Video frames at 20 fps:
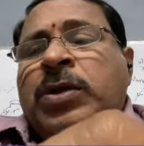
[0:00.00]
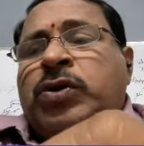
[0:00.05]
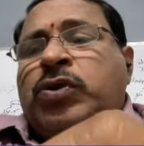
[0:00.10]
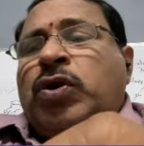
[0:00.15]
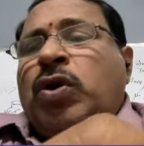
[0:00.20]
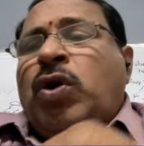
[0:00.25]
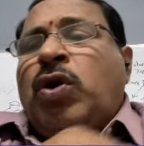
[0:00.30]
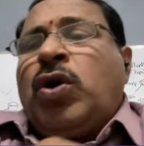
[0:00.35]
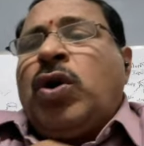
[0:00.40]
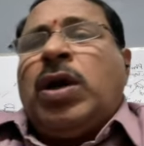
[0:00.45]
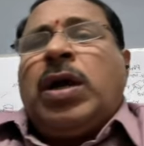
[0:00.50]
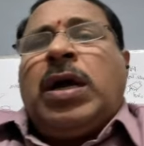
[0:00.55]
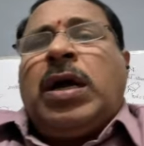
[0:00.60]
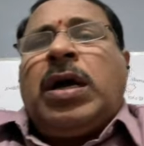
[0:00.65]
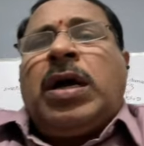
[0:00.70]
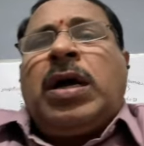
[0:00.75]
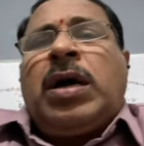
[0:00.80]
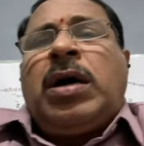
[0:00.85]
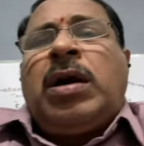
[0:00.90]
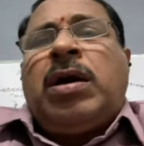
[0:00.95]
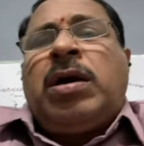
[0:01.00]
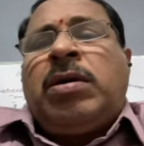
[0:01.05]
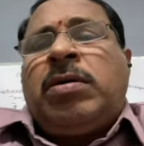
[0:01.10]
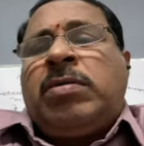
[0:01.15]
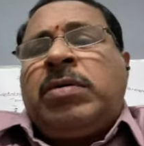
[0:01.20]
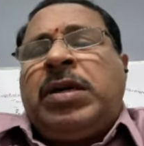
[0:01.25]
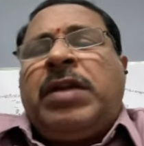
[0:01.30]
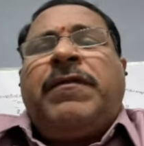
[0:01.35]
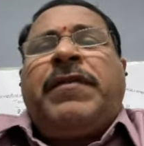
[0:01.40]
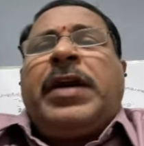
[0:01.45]
So,
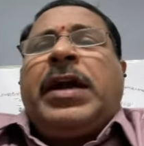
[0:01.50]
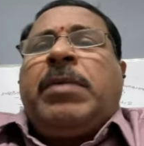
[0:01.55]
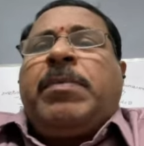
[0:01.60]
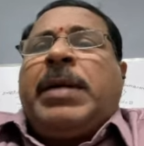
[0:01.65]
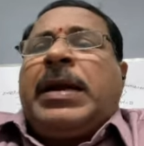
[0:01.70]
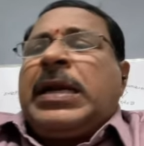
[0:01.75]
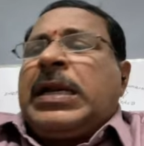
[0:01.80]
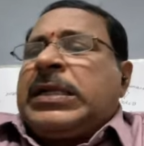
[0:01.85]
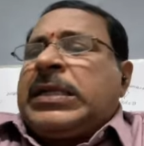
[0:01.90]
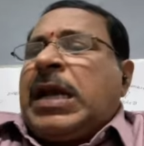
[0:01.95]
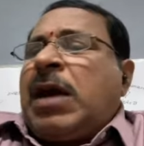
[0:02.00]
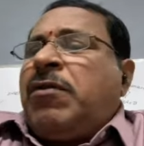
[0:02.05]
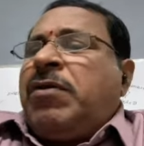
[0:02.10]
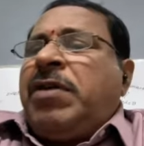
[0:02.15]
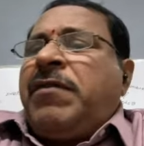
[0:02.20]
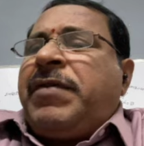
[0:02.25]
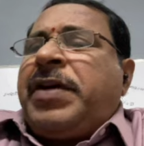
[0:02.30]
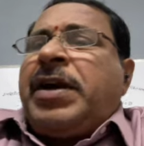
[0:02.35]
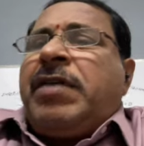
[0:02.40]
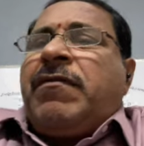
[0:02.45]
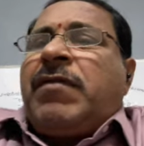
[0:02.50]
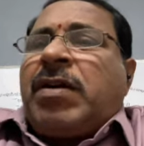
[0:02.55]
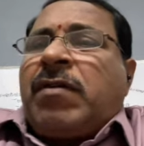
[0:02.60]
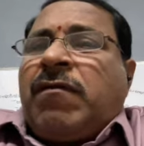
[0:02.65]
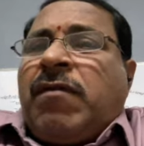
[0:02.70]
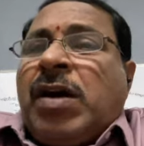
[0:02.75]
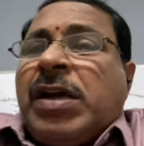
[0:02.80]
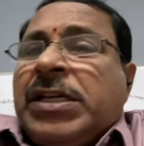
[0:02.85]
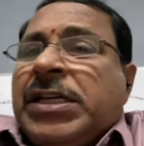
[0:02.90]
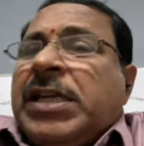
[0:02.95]
different metals have different
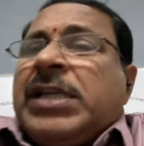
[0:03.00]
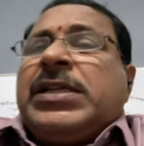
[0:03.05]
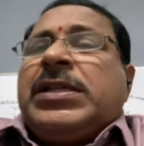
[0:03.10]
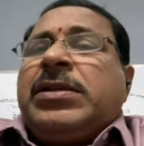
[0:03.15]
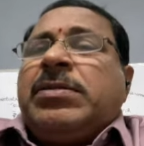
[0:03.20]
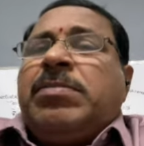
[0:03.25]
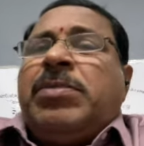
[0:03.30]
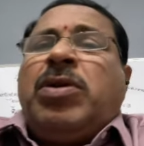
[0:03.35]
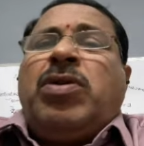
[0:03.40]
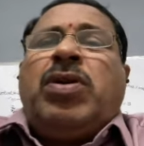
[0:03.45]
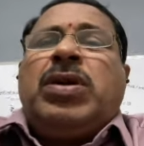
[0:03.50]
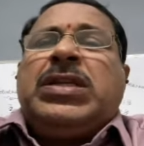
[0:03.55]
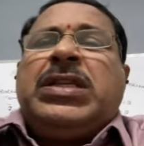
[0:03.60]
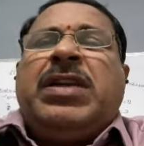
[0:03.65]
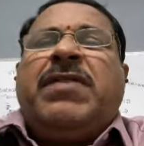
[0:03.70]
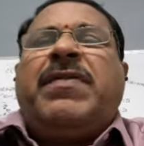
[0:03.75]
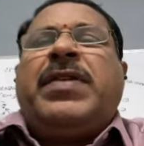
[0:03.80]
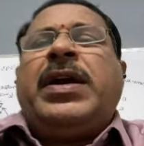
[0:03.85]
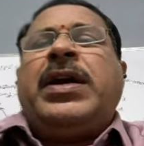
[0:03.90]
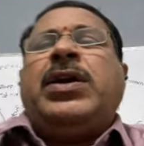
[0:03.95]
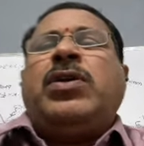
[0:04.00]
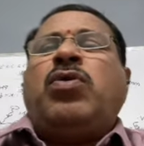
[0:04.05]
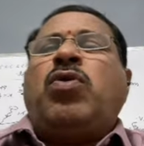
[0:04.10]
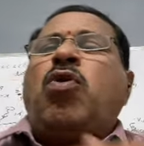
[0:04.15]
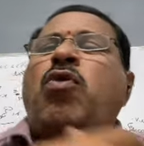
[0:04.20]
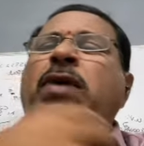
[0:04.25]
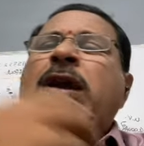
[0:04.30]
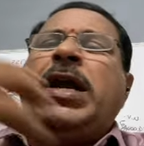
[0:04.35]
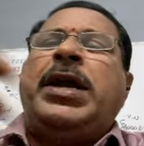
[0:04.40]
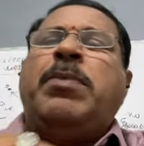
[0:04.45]
work functions because different
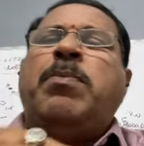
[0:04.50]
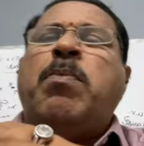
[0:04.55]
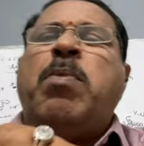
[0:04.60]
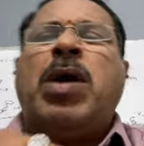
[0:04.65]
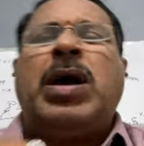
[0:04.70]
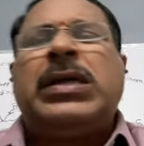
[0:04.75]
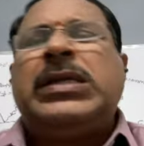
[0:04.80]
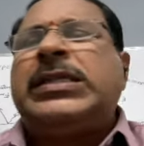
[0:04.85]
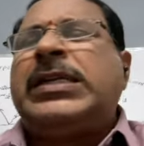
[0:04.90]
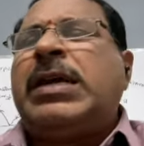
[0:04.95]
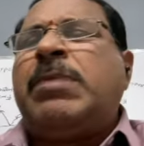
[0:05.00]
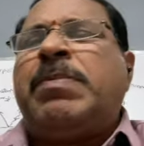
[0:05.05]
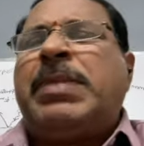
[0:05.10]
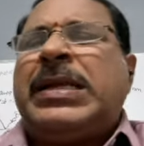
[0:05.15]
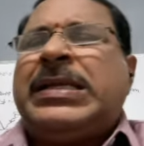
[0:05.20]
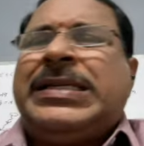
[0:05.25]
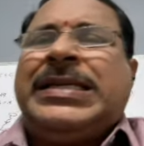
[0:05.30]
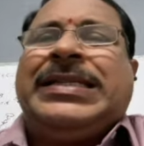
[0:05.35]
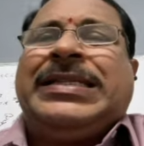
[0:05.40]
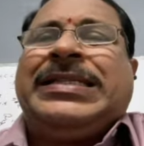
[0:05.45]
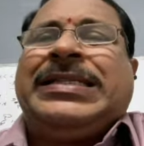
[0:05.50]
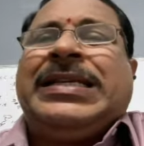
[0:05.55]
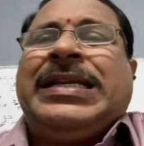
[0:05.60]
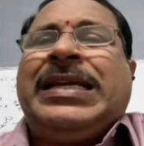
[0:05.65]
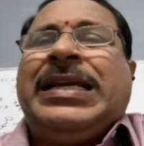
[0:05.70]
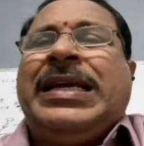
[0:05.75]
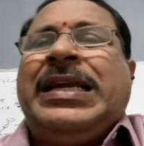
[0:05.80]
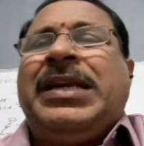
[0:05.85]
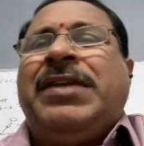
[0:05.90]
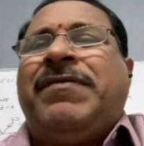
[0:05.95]
covalent bonds are present
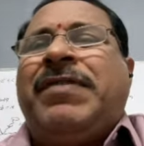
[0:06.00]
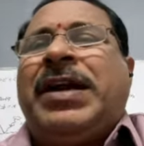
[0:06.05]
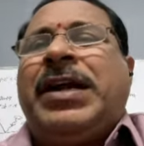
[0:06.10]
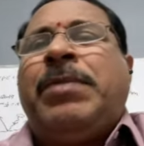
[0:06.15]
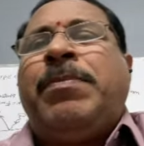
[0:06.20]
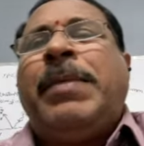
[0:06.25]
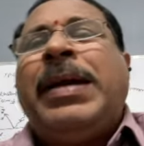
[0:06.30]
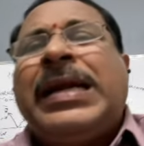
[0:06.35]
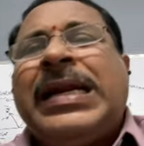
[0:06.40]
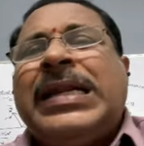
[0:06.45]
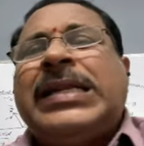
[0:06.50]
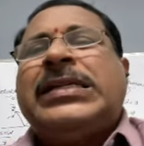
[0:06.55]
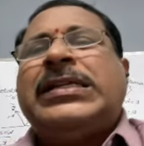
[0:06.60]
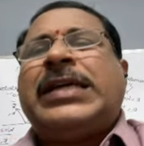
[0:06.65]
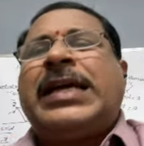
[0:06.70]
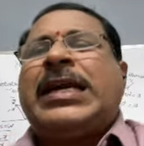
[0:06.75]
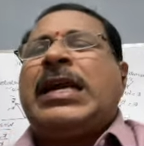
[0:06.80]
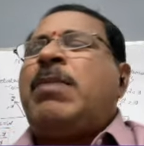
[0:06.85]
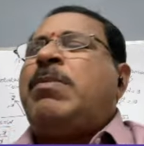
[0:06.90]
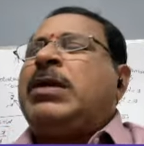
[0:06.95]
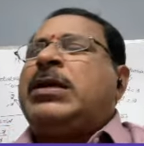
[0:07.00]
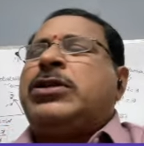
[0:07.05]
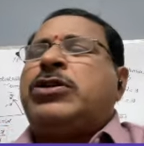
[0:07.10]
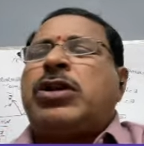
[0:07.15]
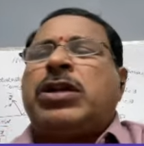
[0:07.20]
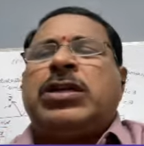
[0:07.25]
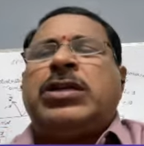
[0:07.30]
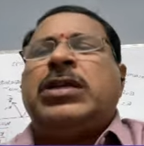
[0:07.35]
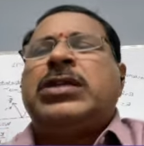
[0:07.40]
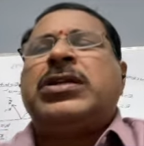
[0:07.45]
in different metals. Atomic
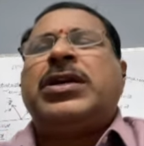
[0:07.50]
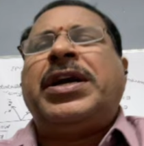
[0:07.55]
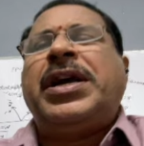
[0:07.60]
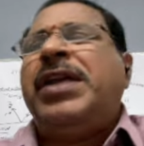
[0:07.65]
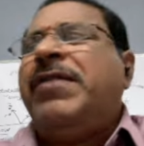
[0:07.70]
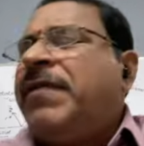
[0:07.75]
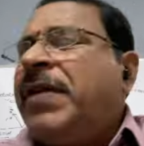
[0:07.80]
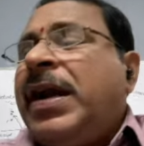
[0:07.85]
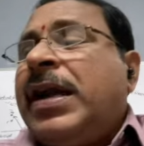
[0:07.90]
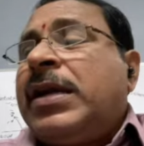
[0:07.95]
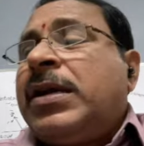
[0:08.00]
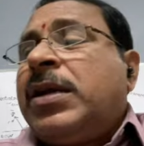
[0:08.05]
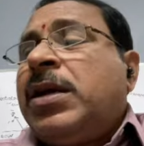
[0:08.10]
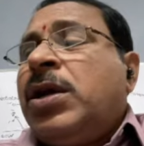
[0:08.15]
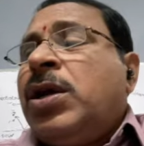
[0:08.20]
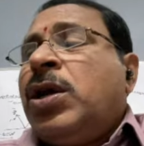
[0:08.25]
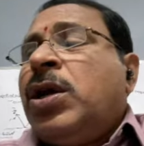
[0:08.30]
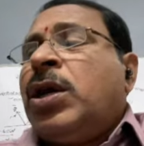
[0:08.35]
structures are different.